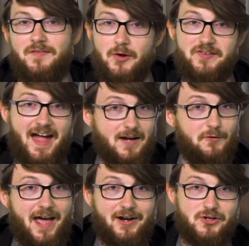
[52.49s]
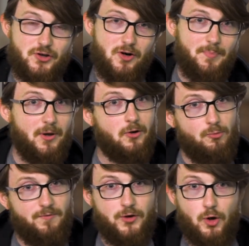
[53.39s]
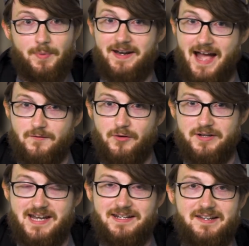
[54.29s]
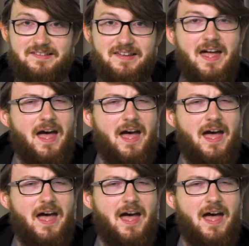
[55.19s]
Those are Hackathon Hackers Europe, a group for European Hackathon attendees,